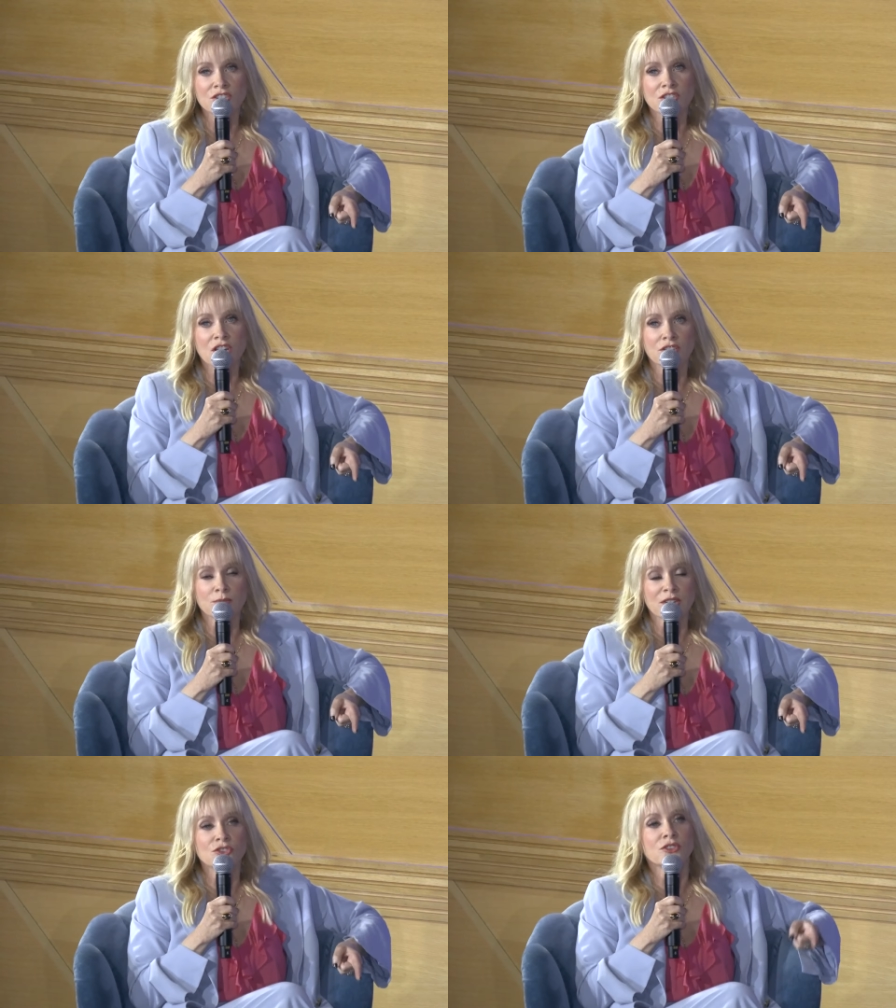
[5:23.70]
the
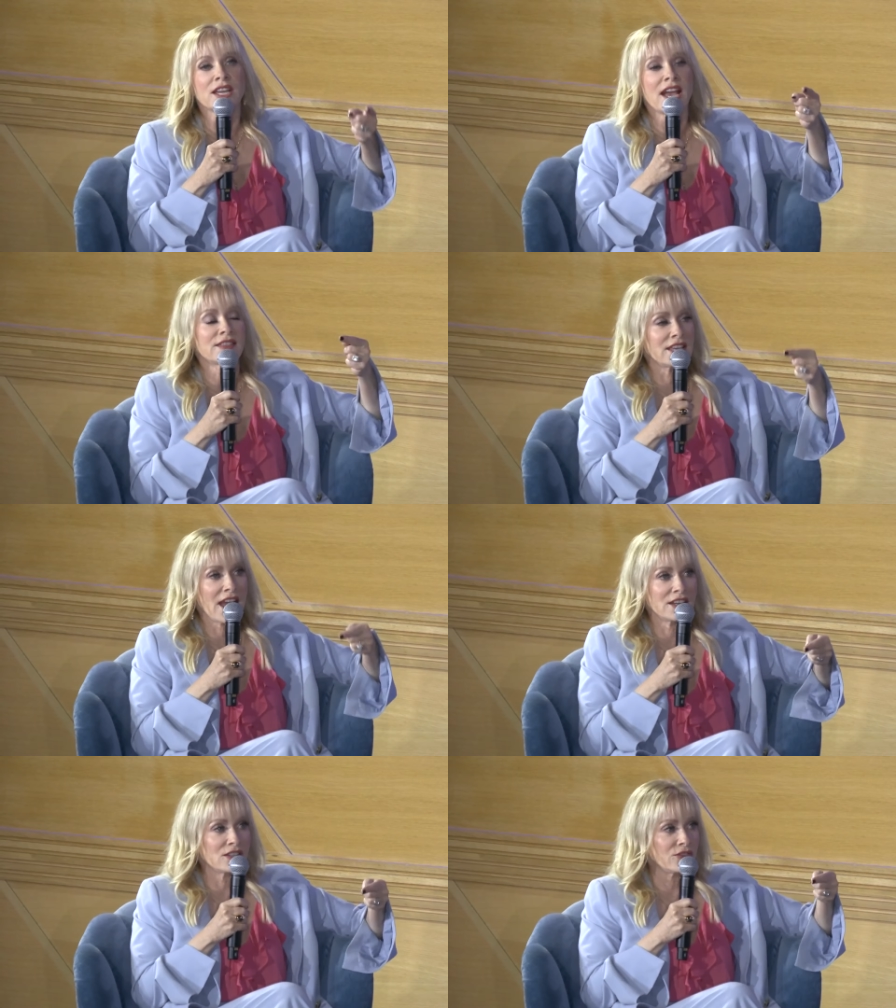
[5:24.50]
documentary, at the
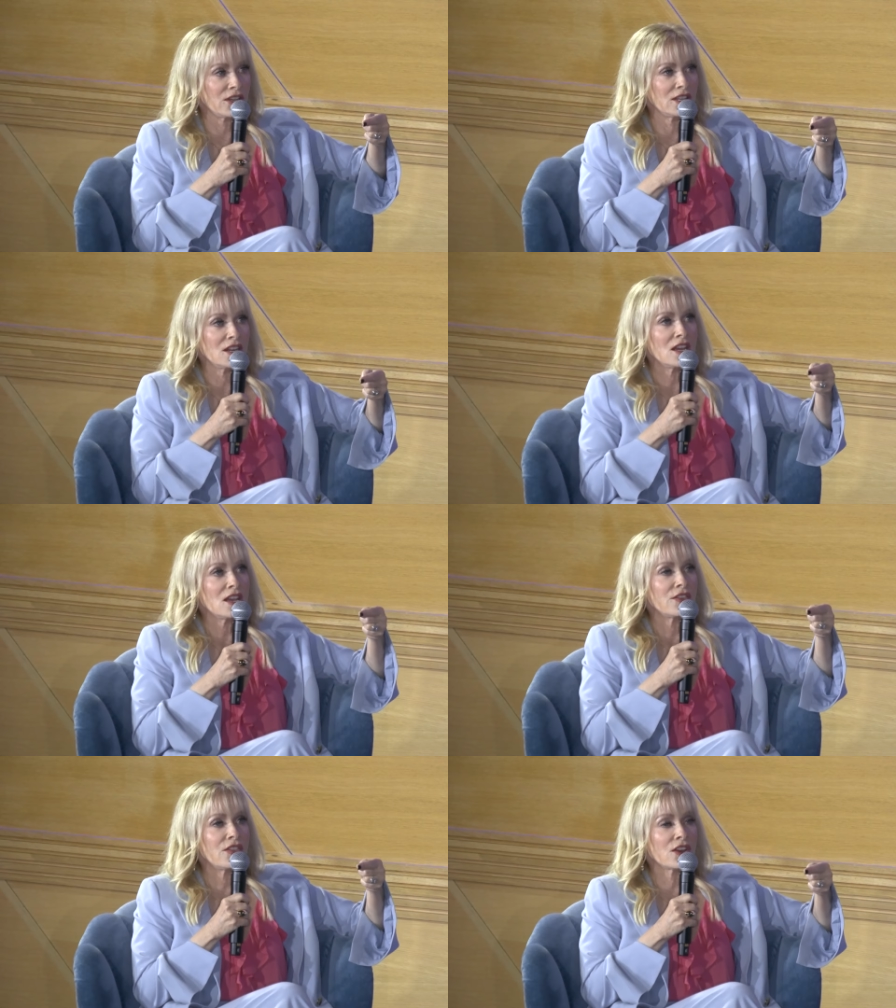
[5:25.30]
end of it,
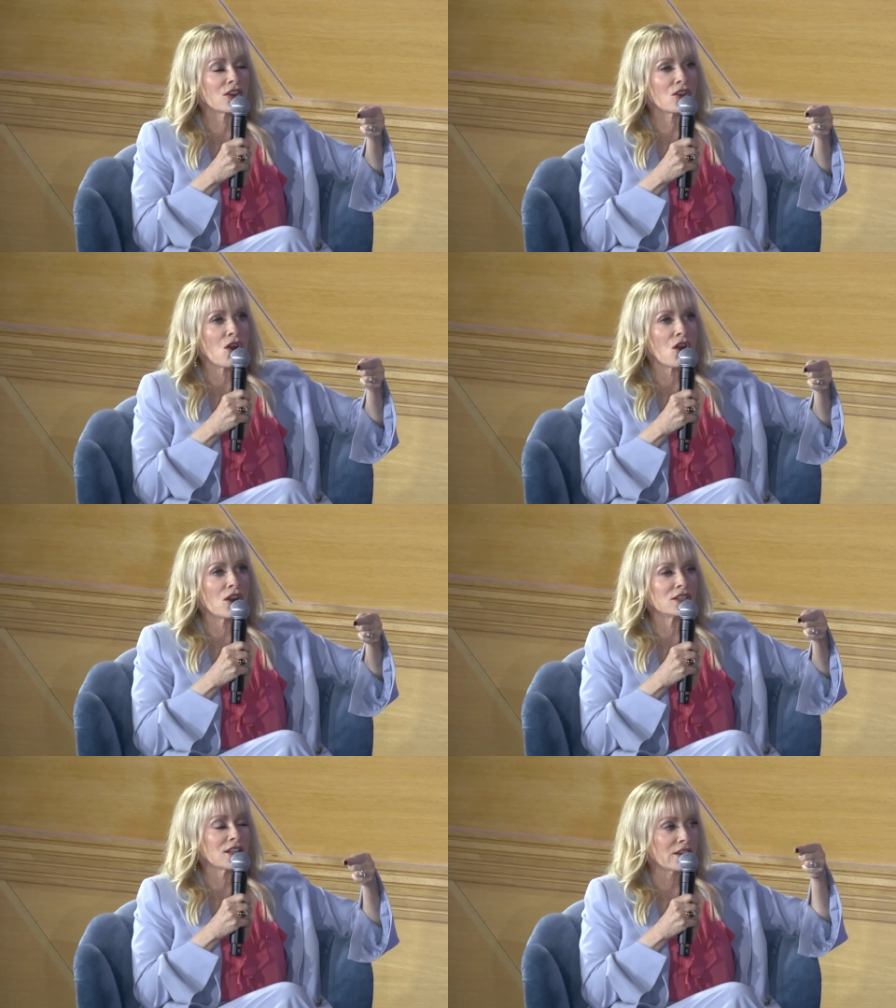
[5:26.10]
there are
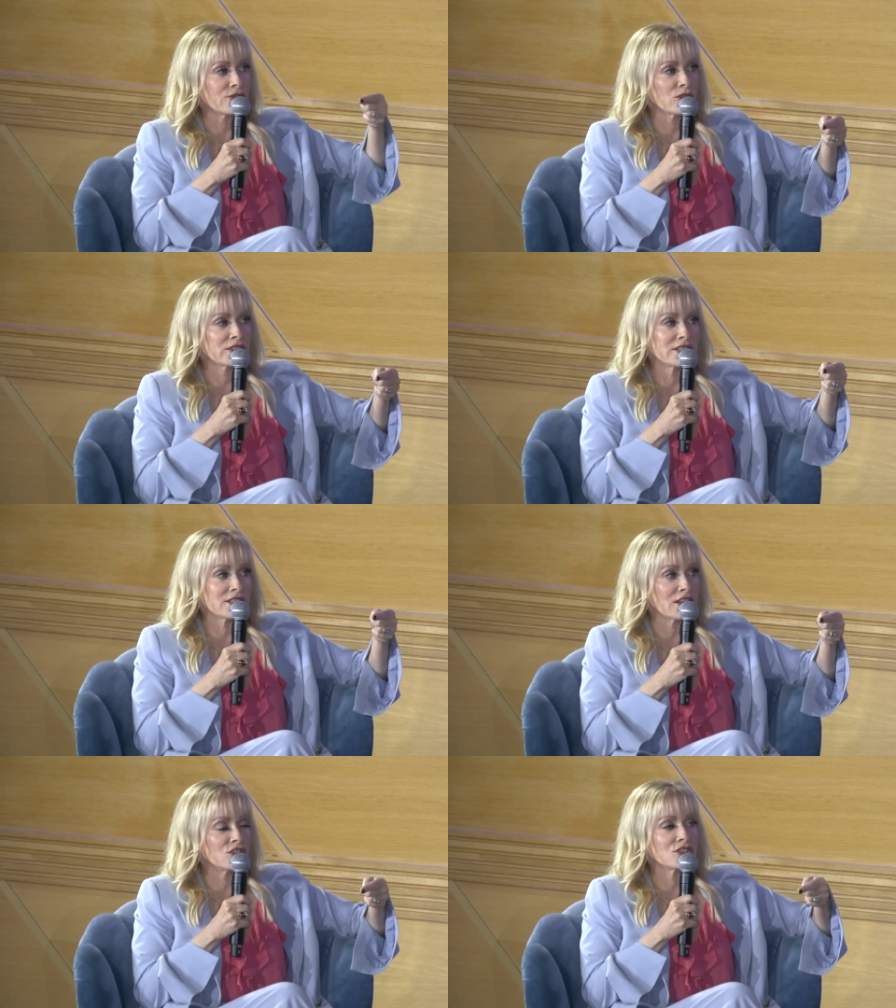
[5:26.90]
a lot of
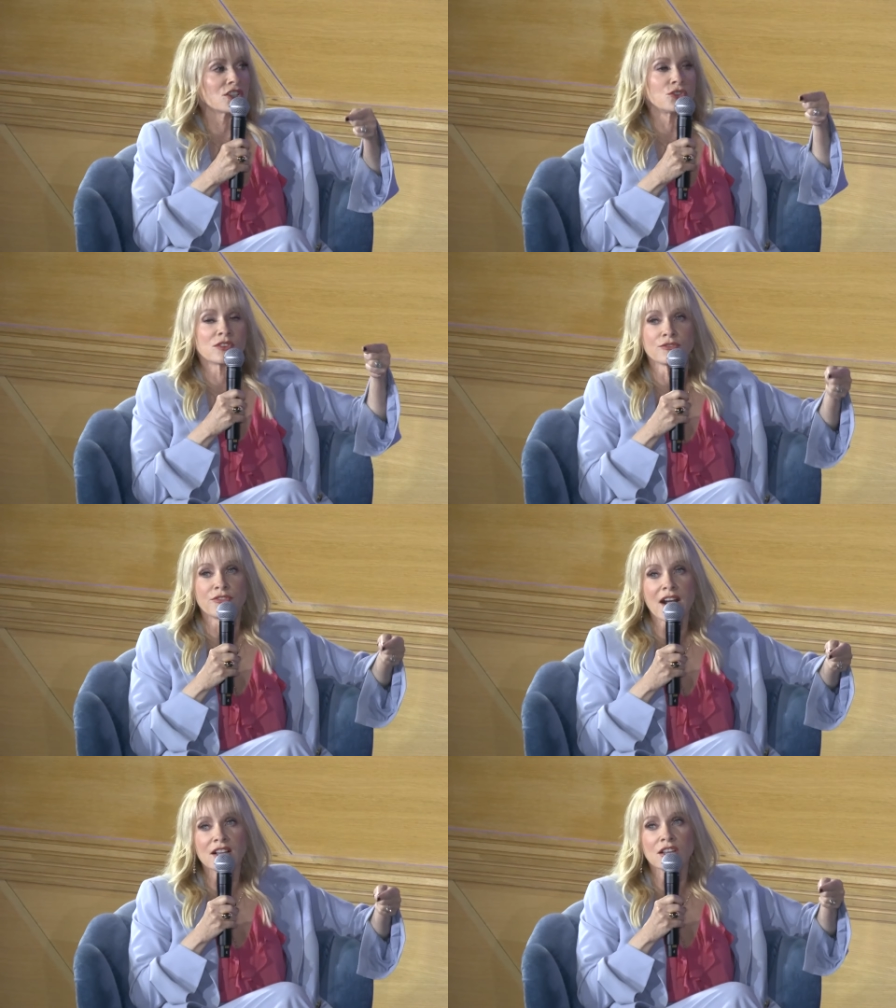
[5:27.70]
organizations that you can
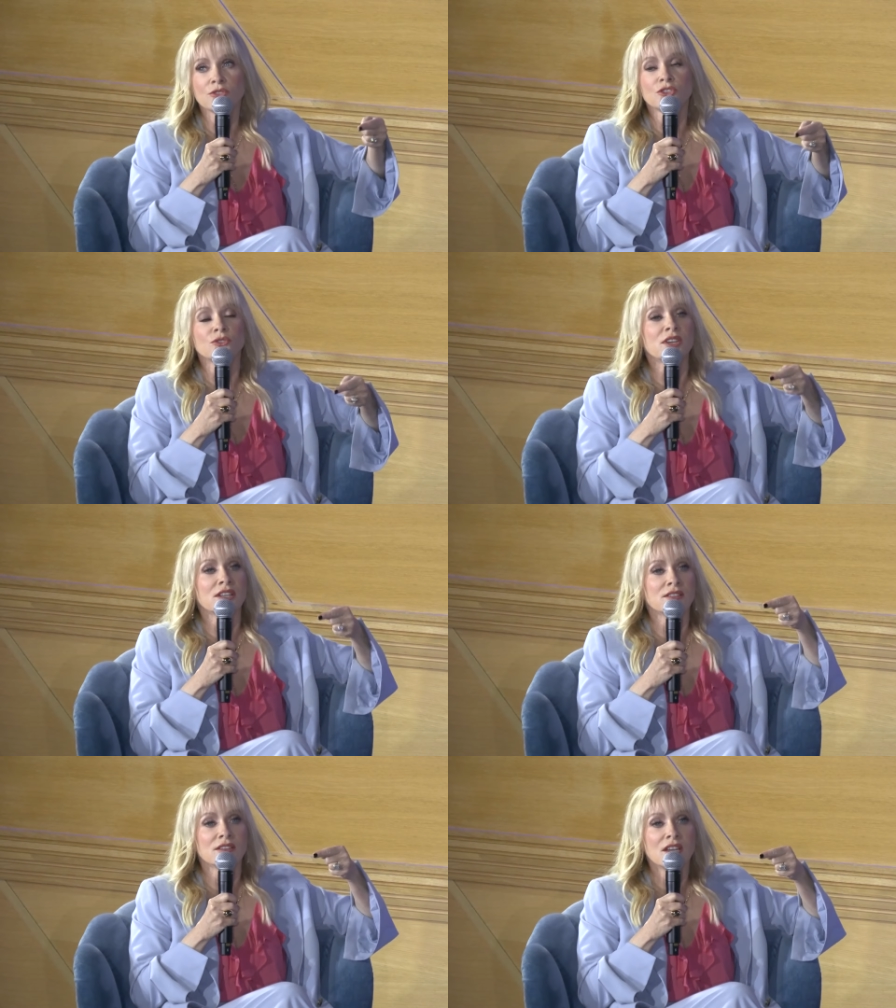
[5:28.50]
follow. You
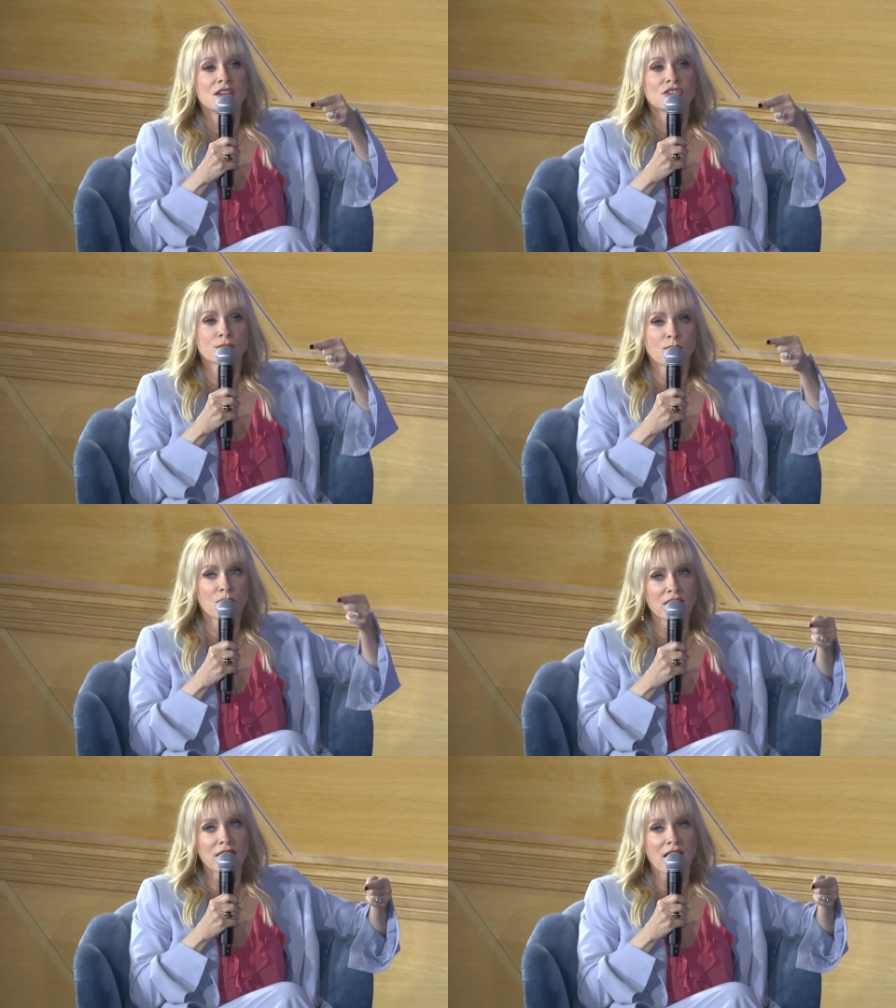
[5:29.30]
can
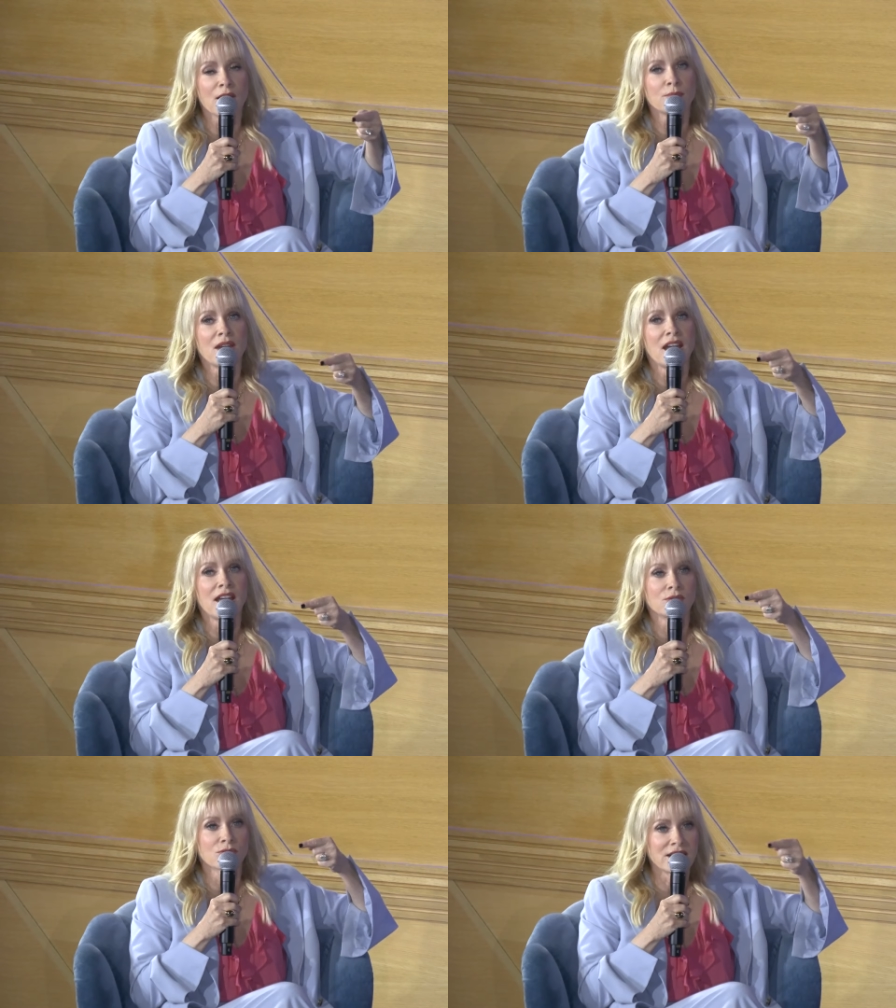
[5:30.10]
support them
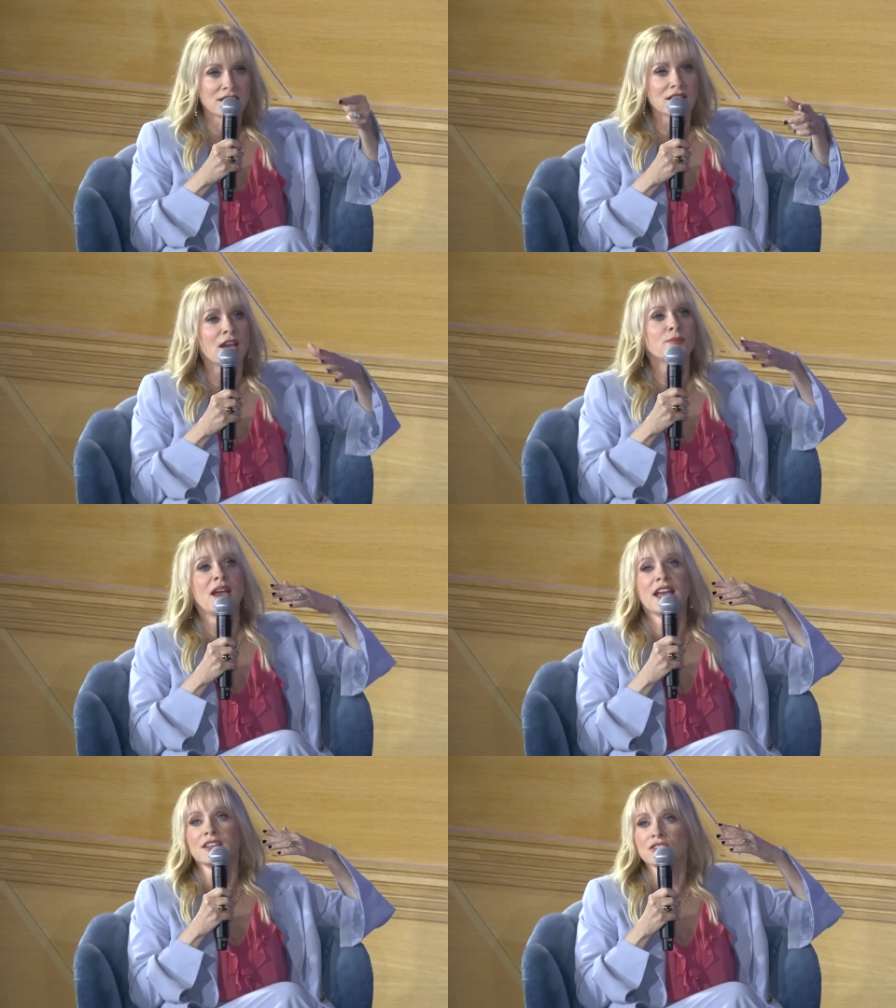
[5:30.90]
and write to them
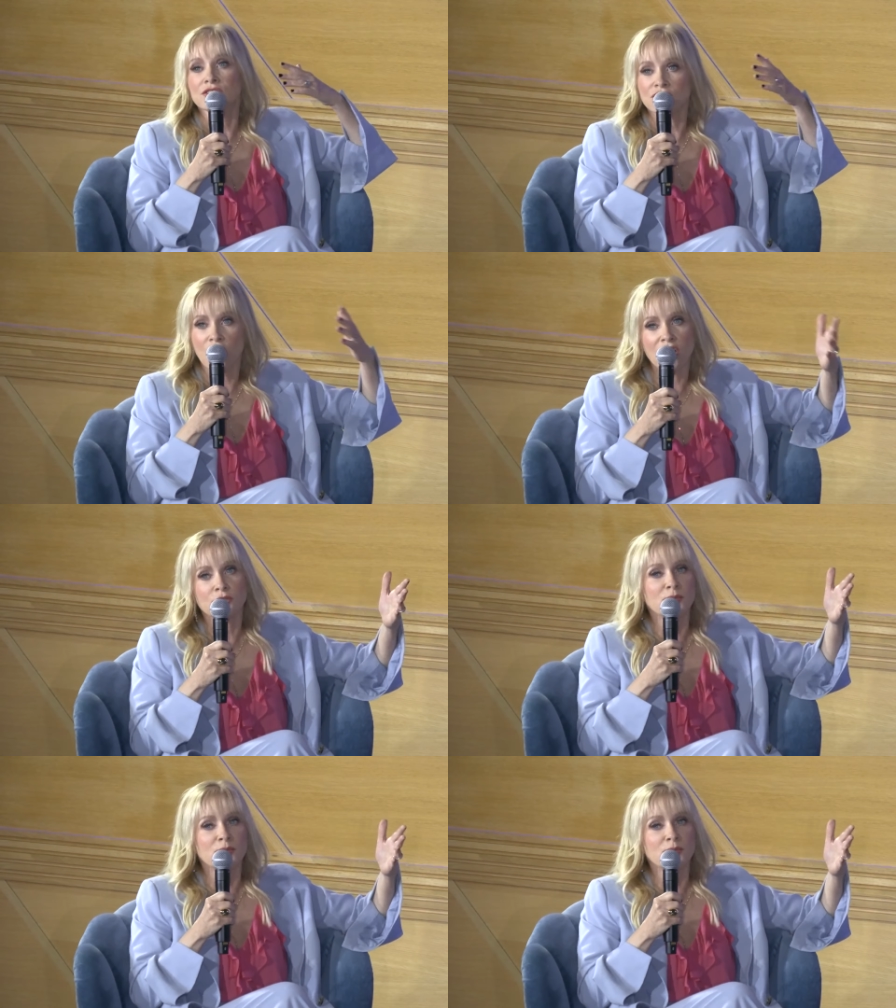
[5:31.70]
and talk to people.